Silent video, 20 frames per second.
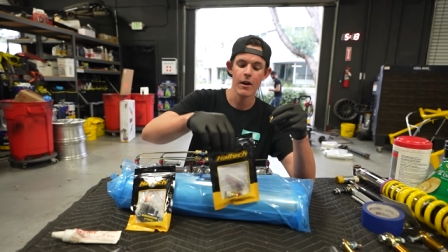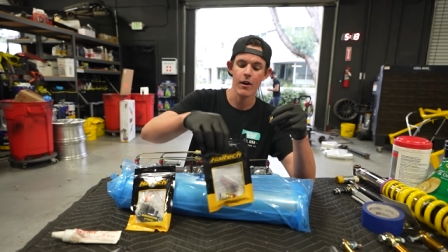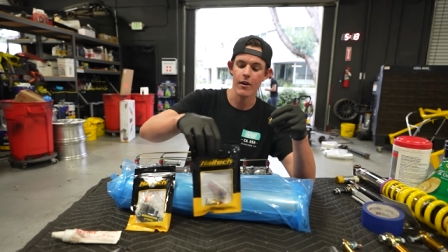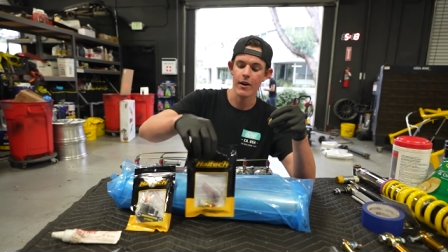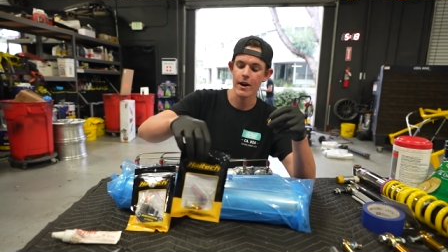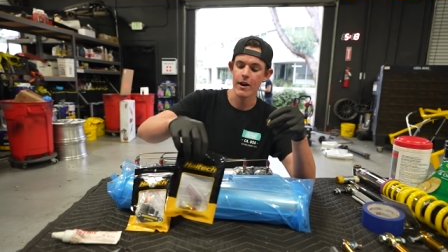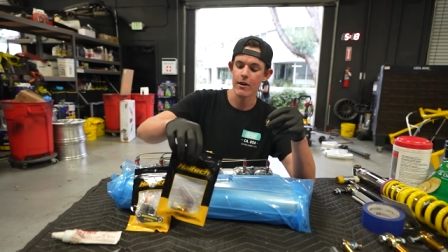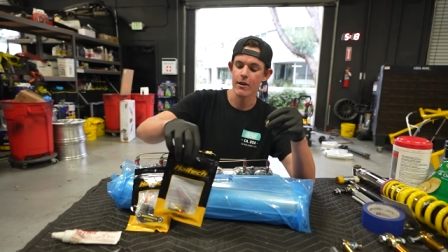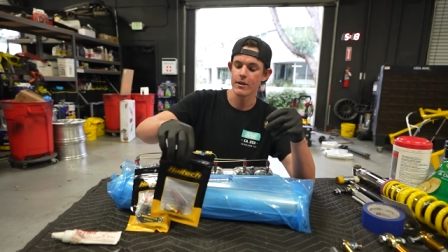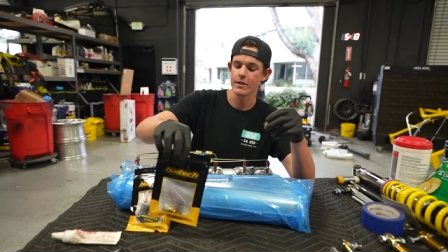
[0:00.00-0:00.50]

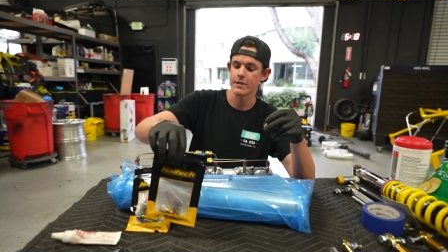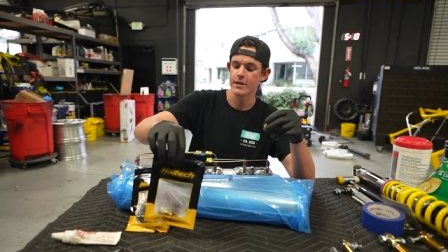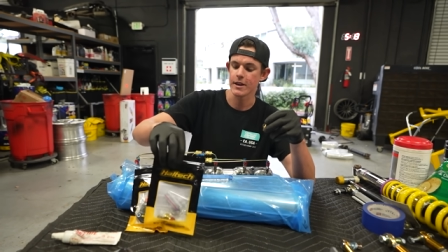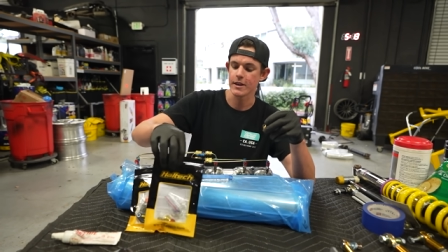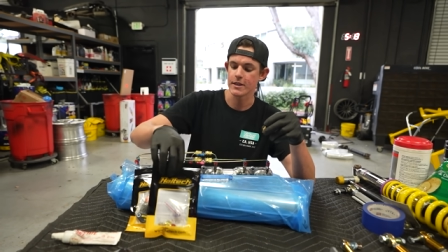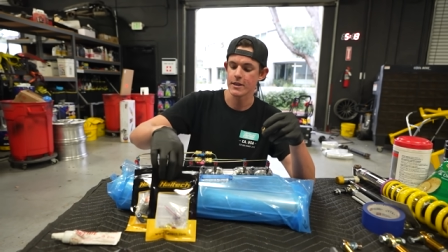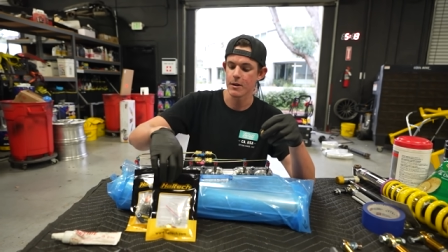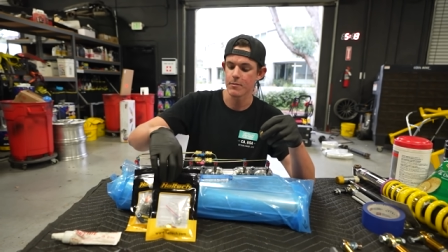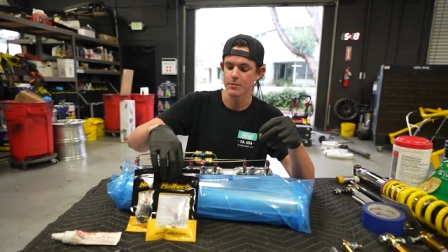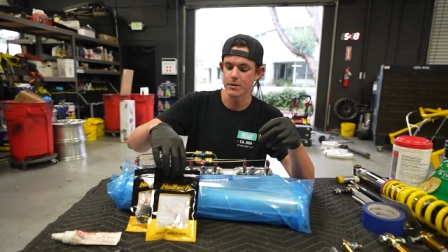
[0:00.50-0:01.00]
our air
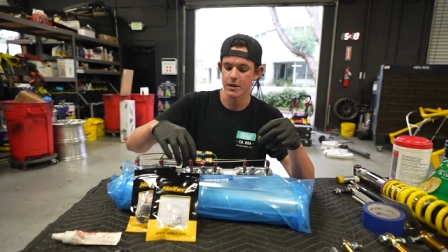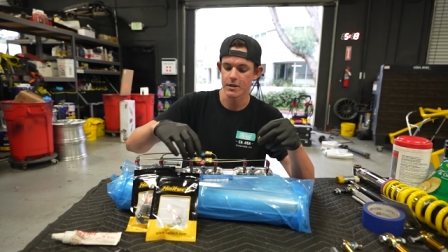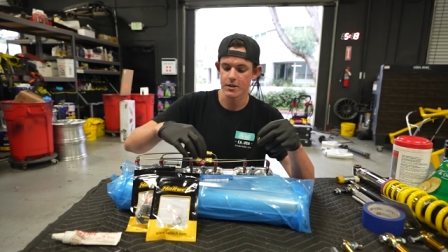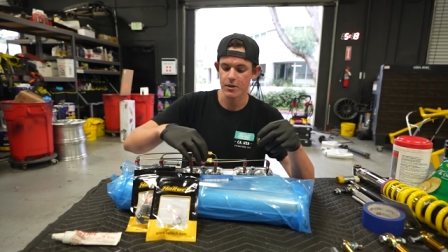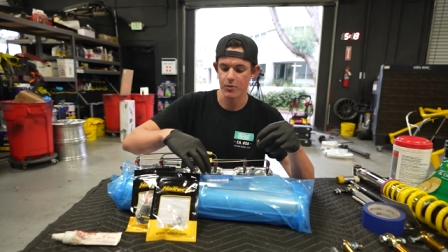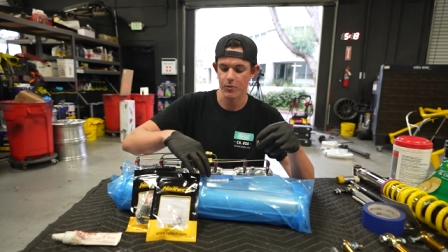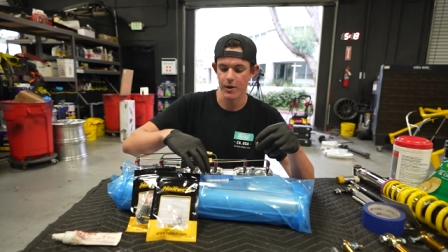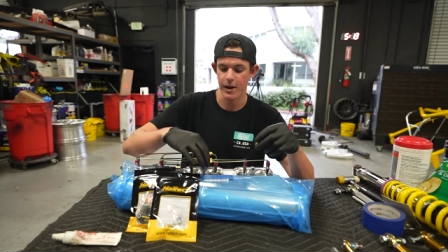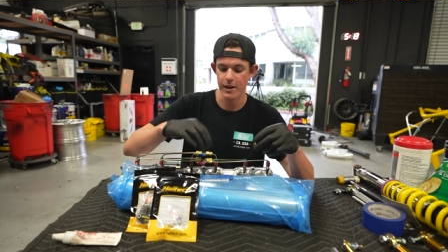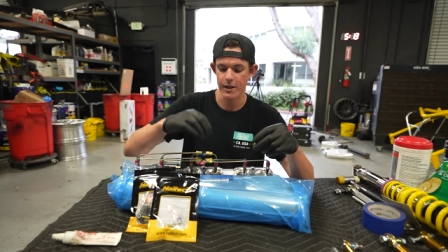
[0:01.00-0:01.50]
intake temp
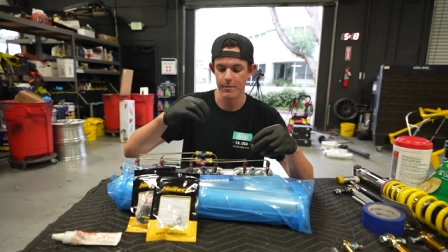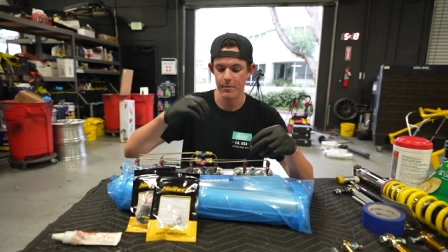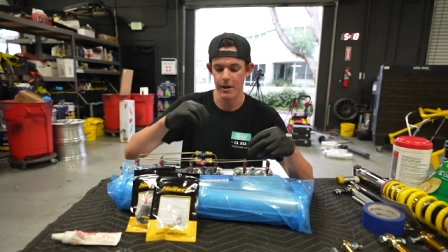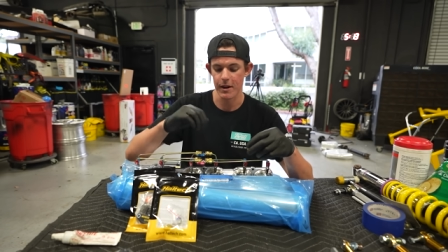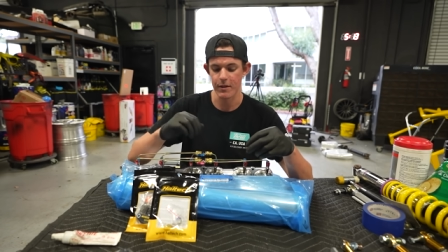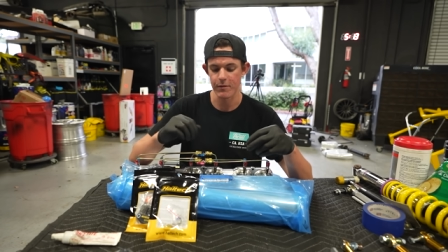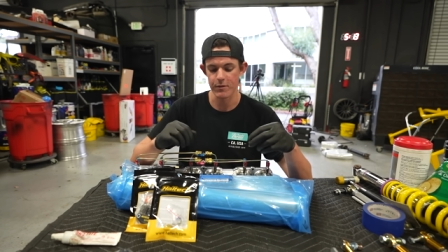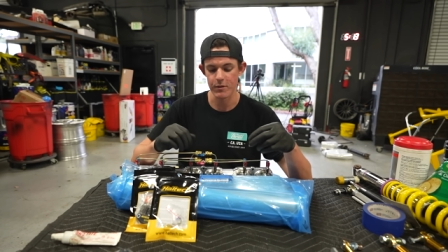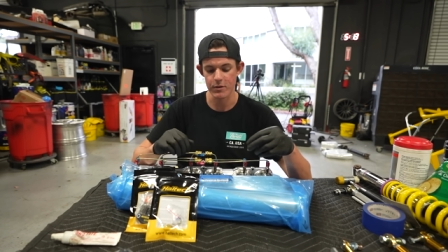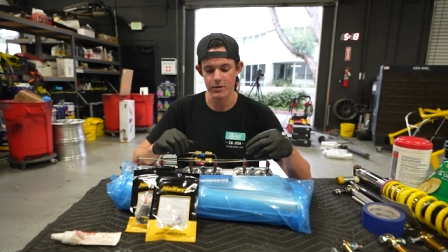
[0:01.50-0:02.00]
sensor right on the
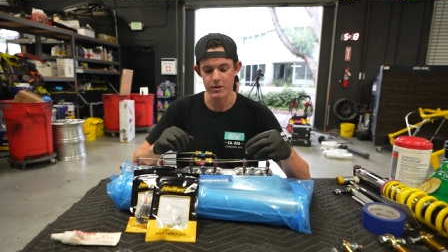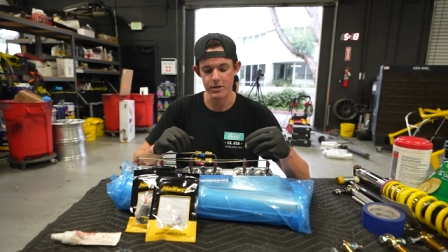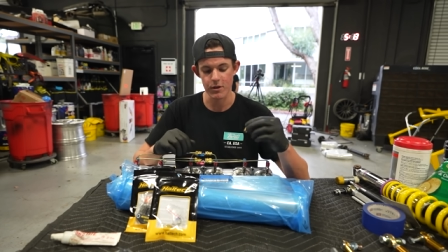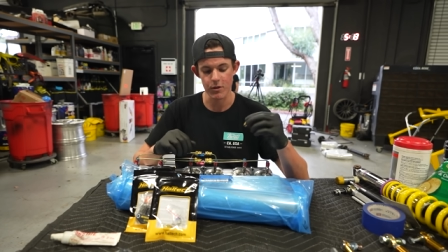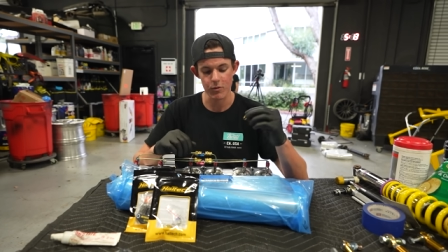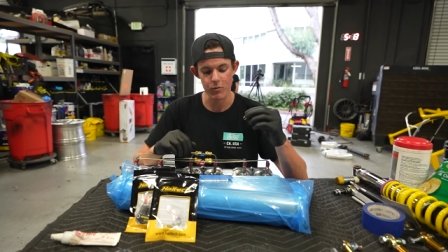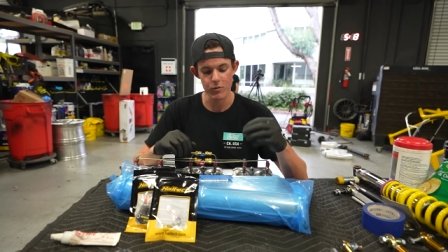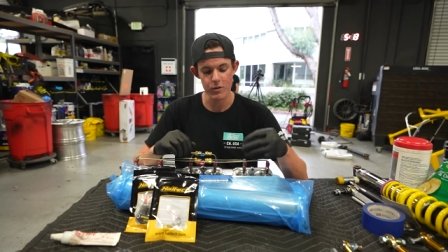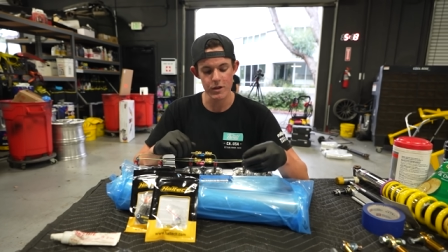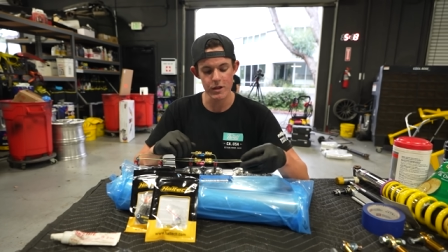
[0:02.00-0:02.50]
manifold.
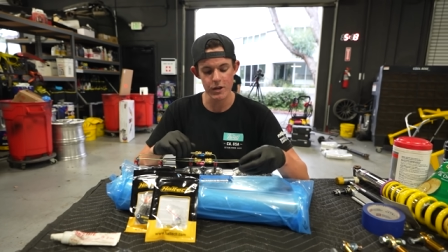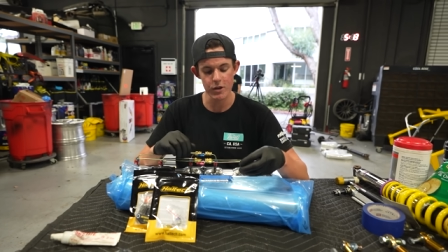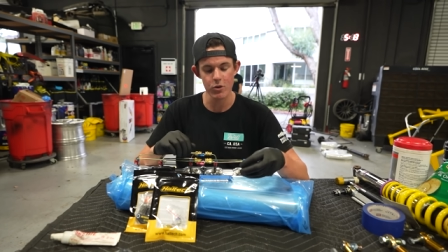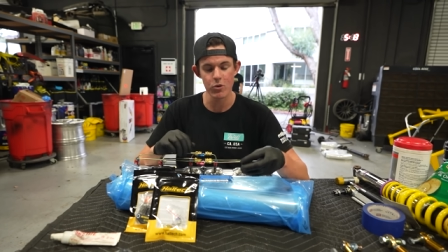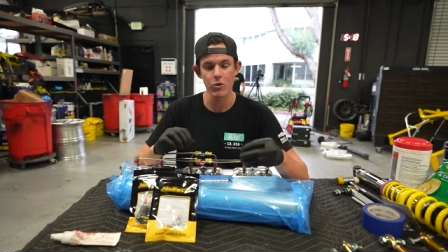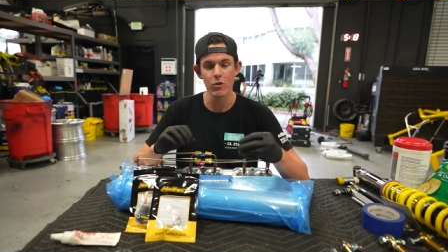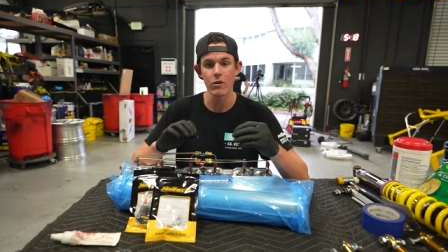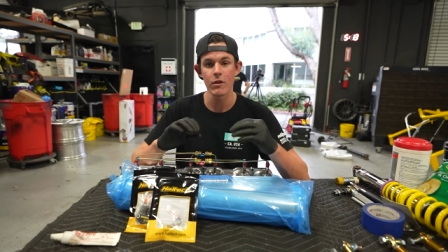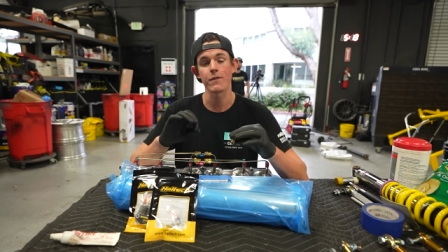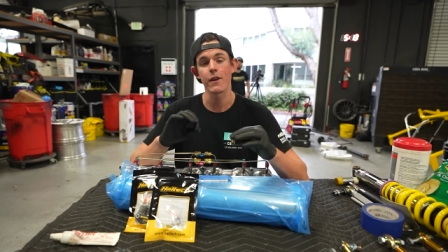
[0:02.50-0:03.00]
So really
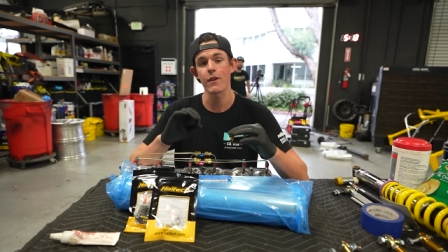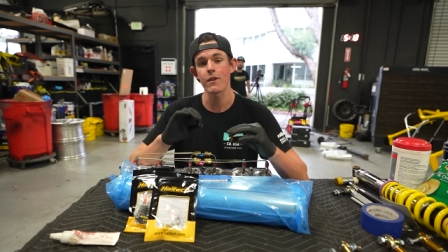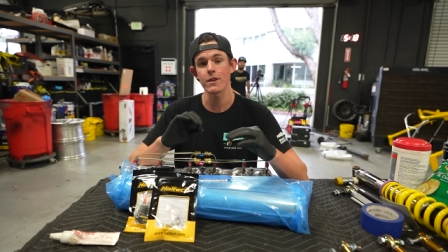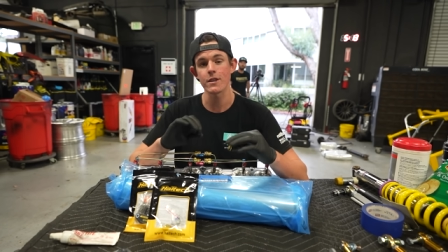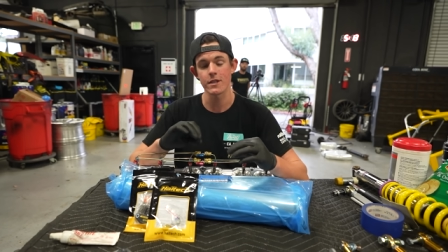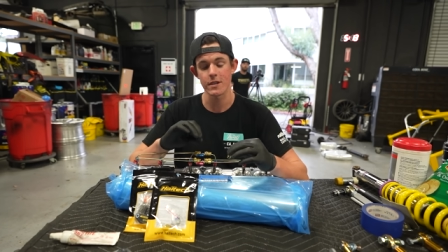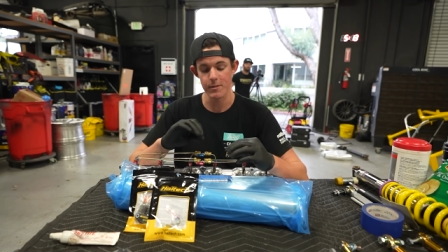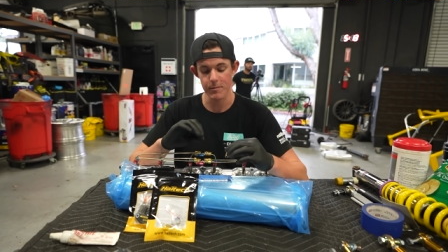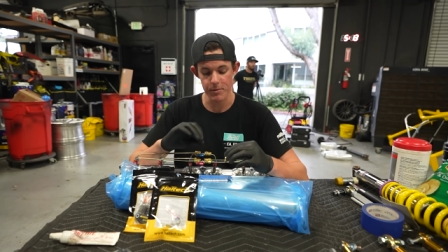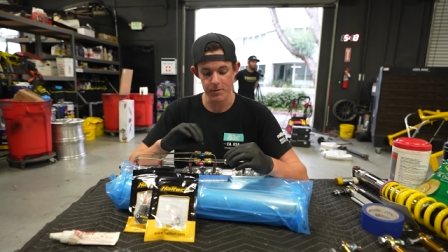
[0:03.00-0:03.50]
cool, very
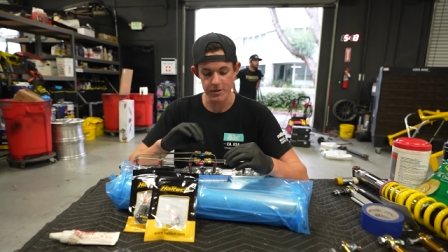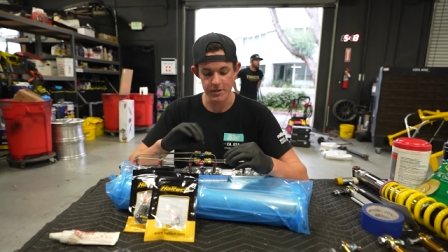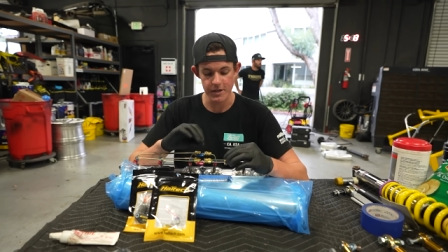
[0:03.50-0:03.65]
simple